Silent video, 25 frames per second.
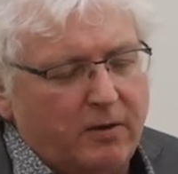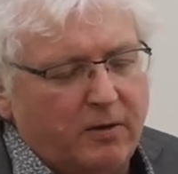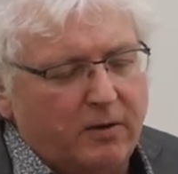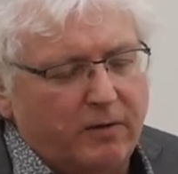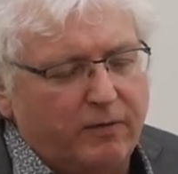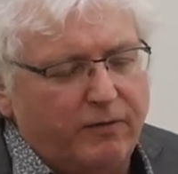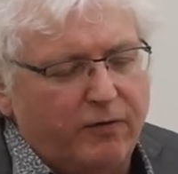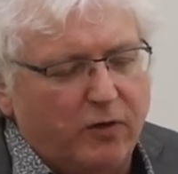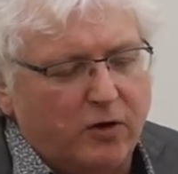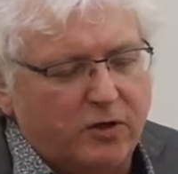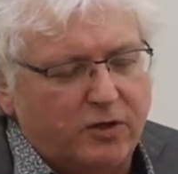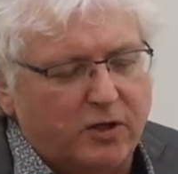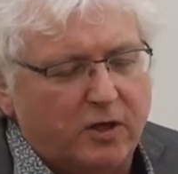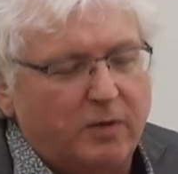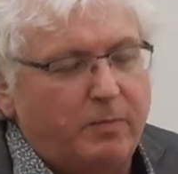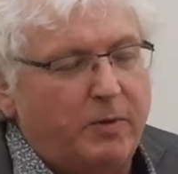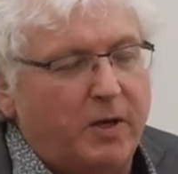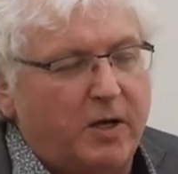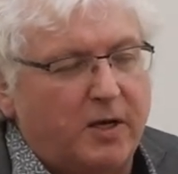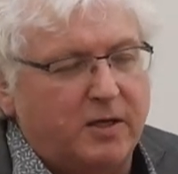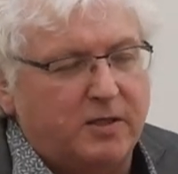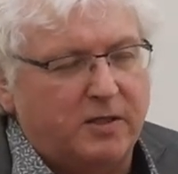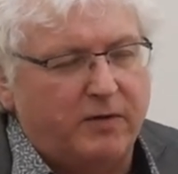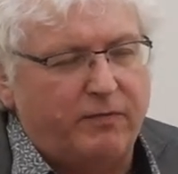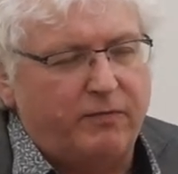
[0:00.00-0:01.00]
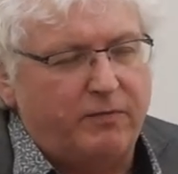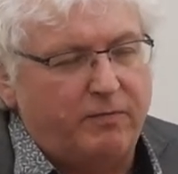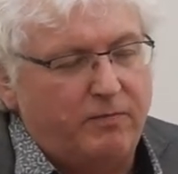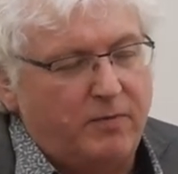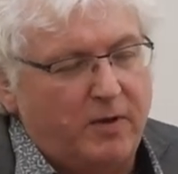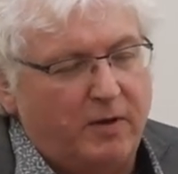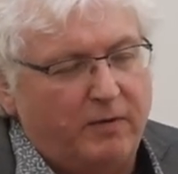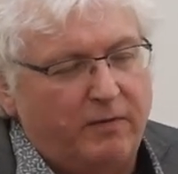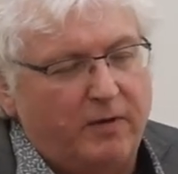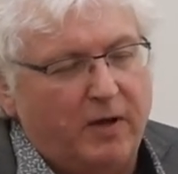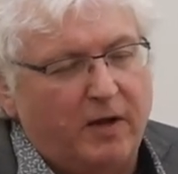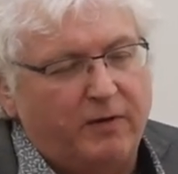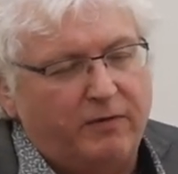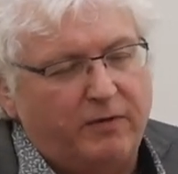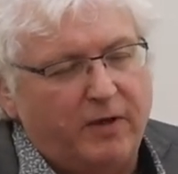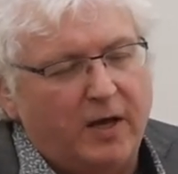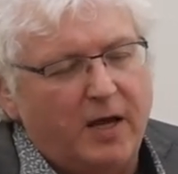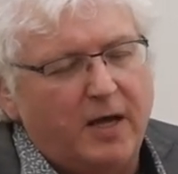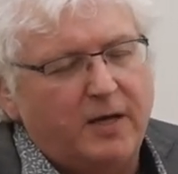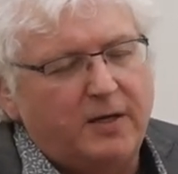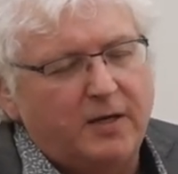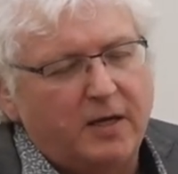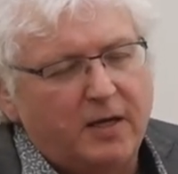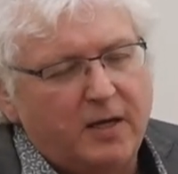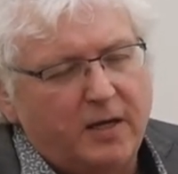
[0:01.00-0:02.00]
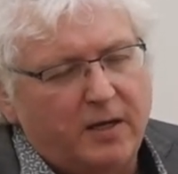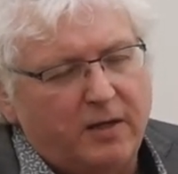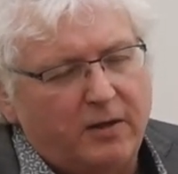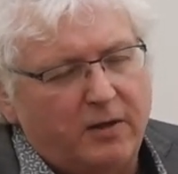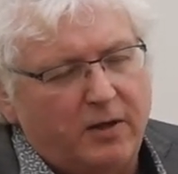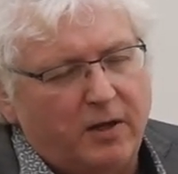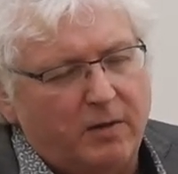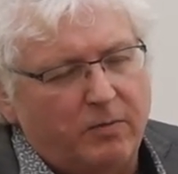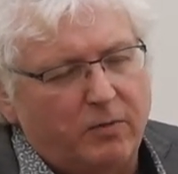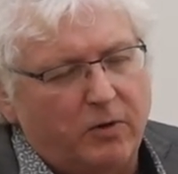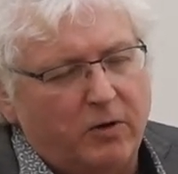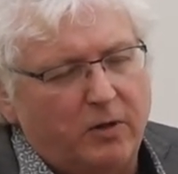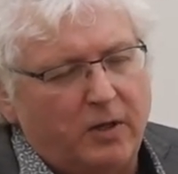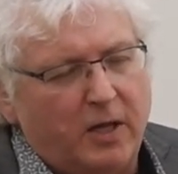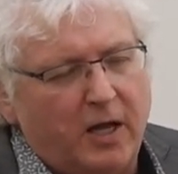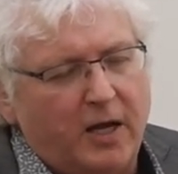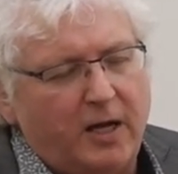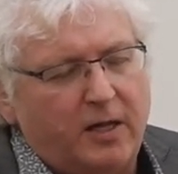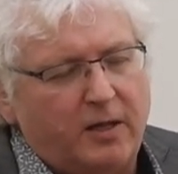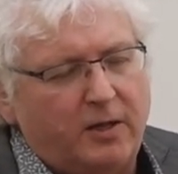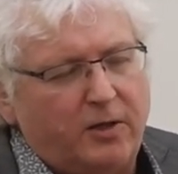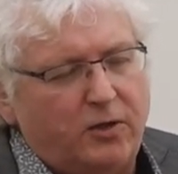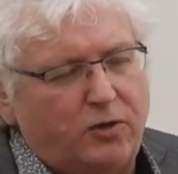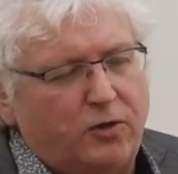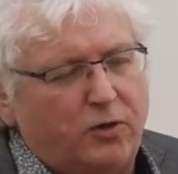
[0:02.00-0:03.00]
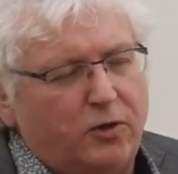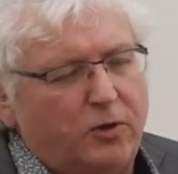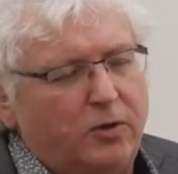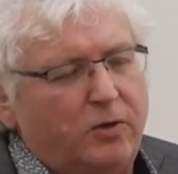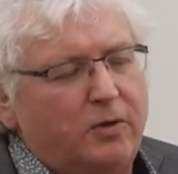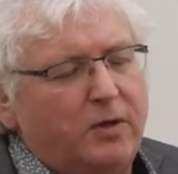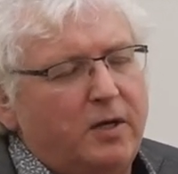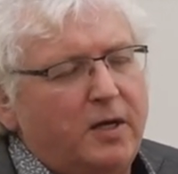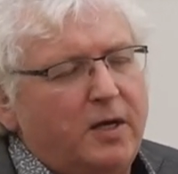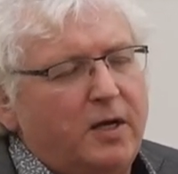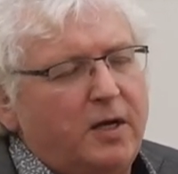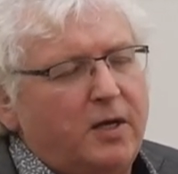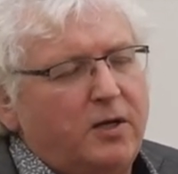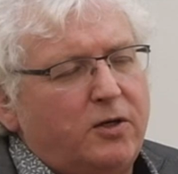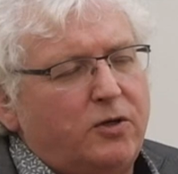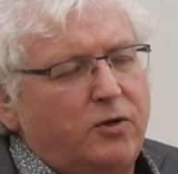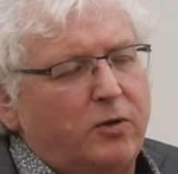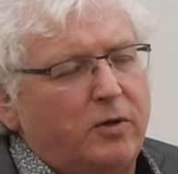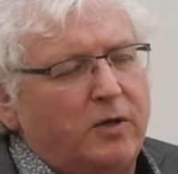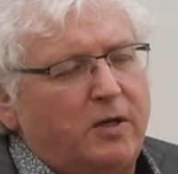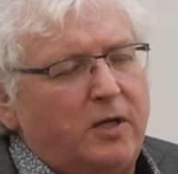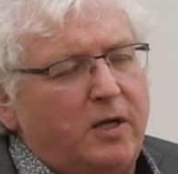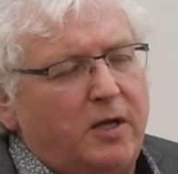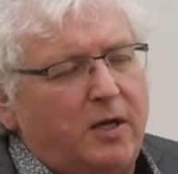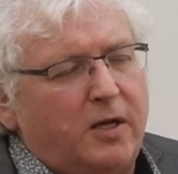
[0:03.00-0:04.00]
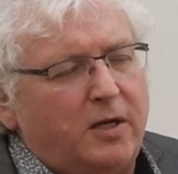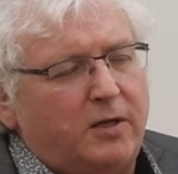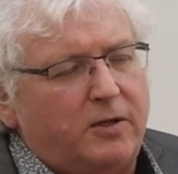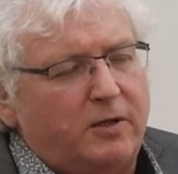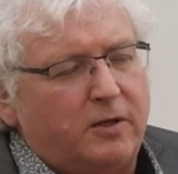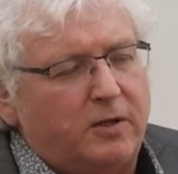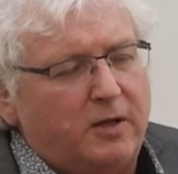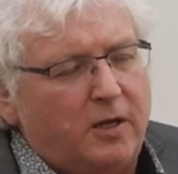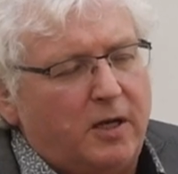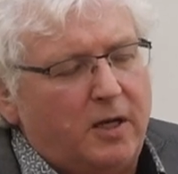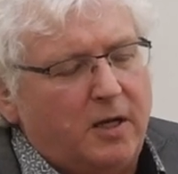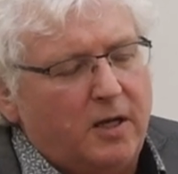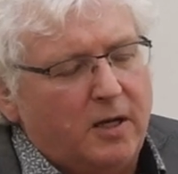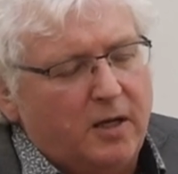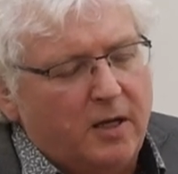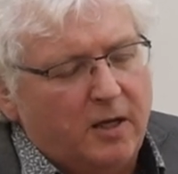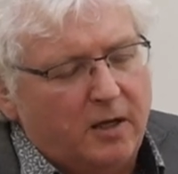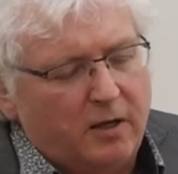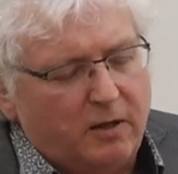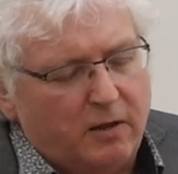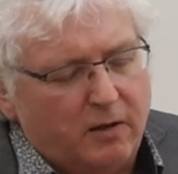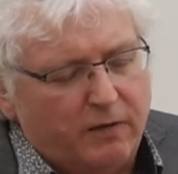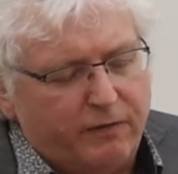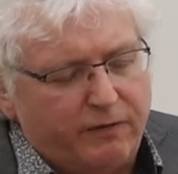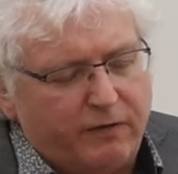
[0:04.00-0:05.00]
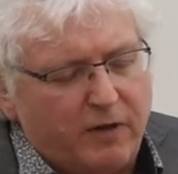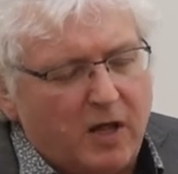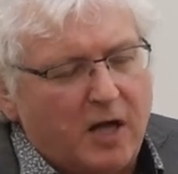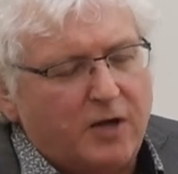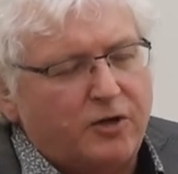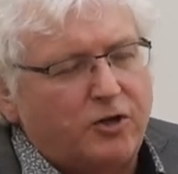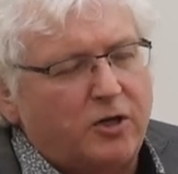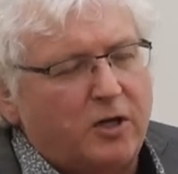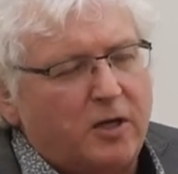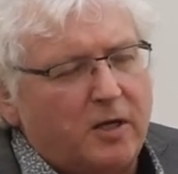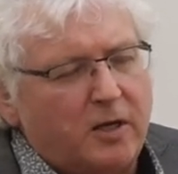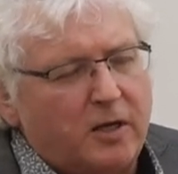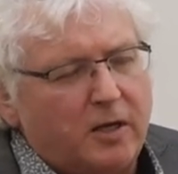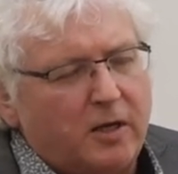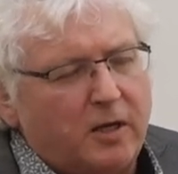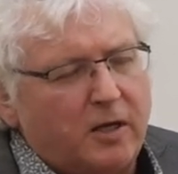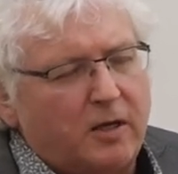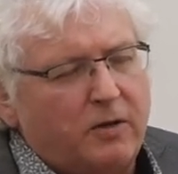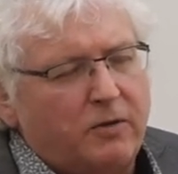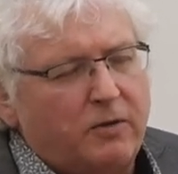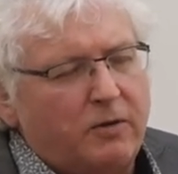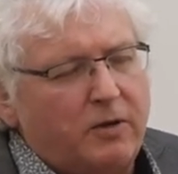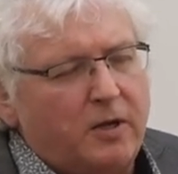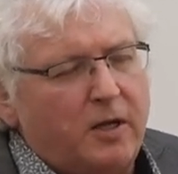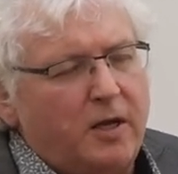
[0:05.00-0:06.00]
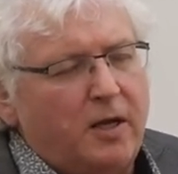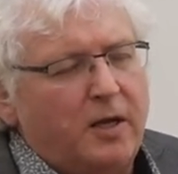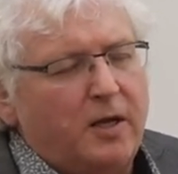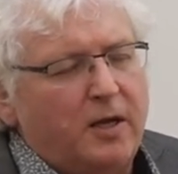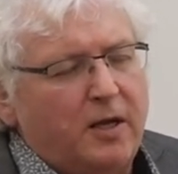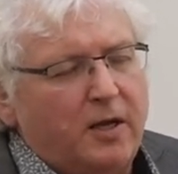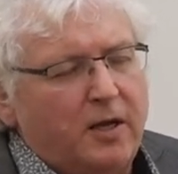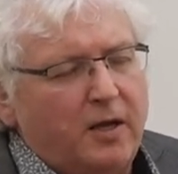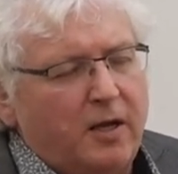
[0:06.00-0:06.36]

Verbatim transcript: unfortunately, because of, of, of, that, they're more likely to, to adhere to the, the flashy and the,